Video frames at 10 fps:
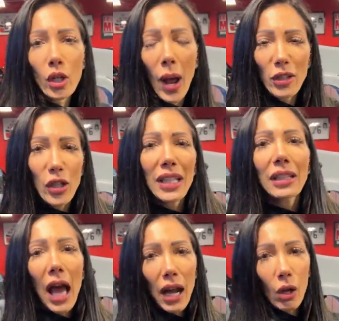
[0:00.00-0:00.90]
so I drink
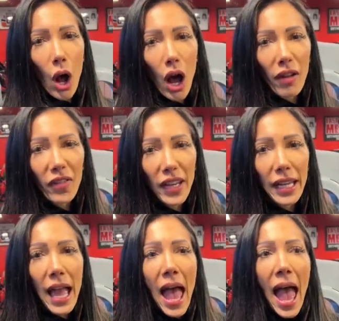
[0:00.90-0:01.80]
a lot of coffee
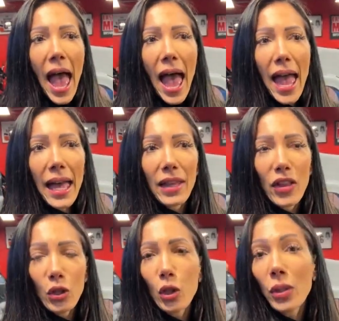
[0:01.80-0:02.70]
and
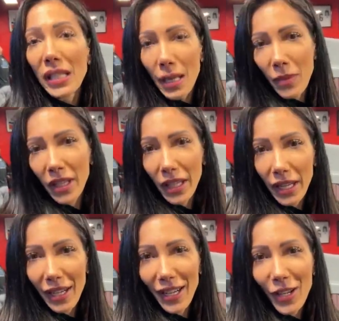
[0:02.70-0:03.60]
there's no stimulant
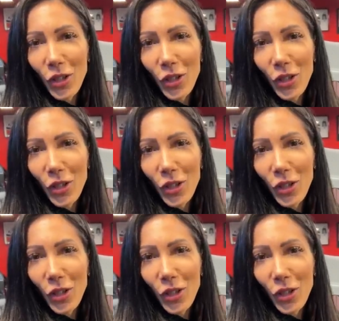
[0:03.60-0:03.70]
in it.